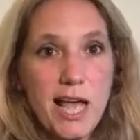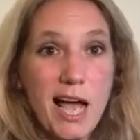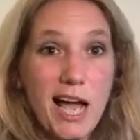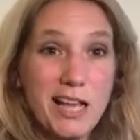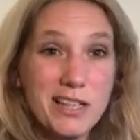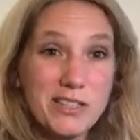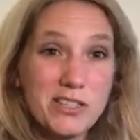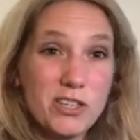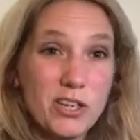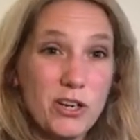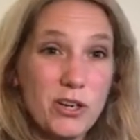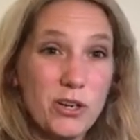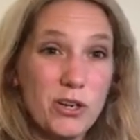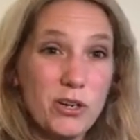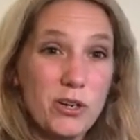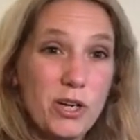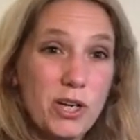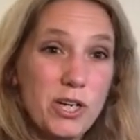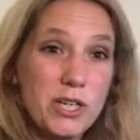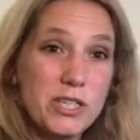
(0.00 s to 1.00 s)
And
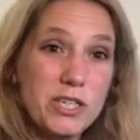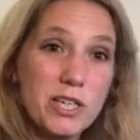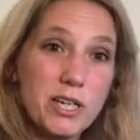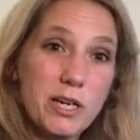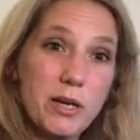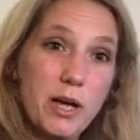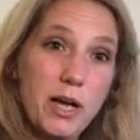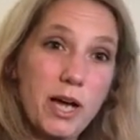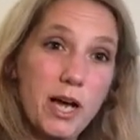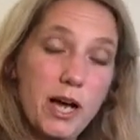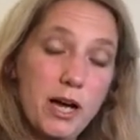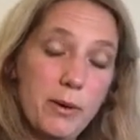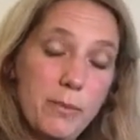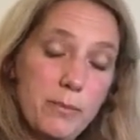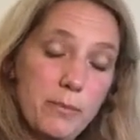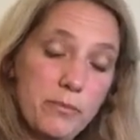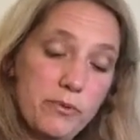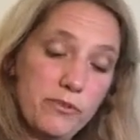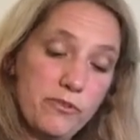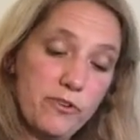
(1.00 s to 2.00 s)
so to
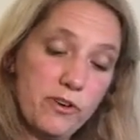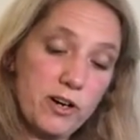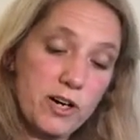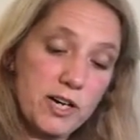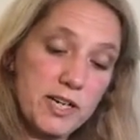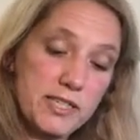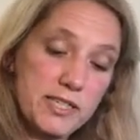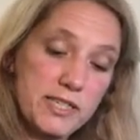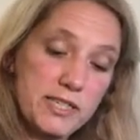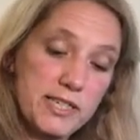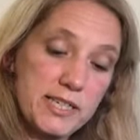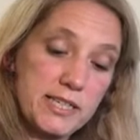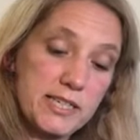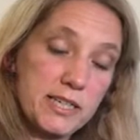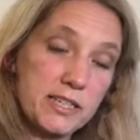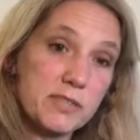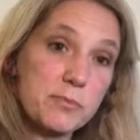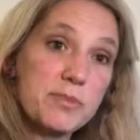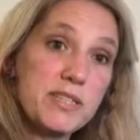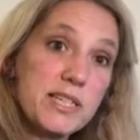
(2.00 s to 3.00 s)
provide
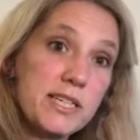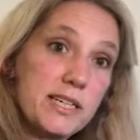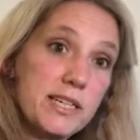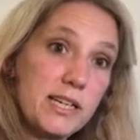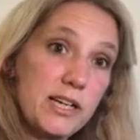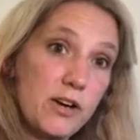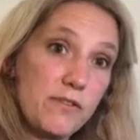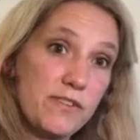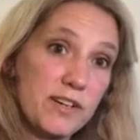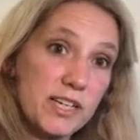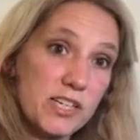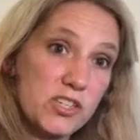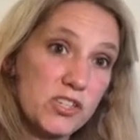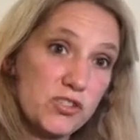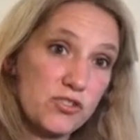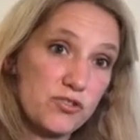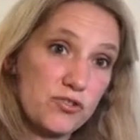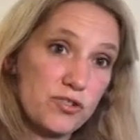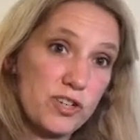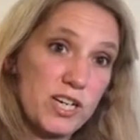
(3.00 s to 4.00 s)
details, particularly of
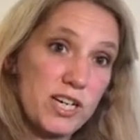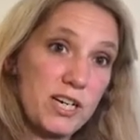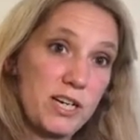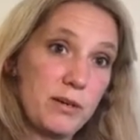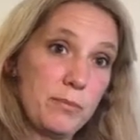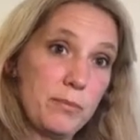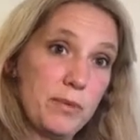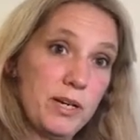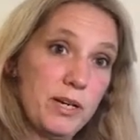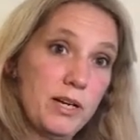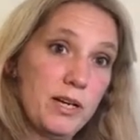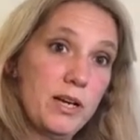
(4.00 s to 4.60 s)
extreme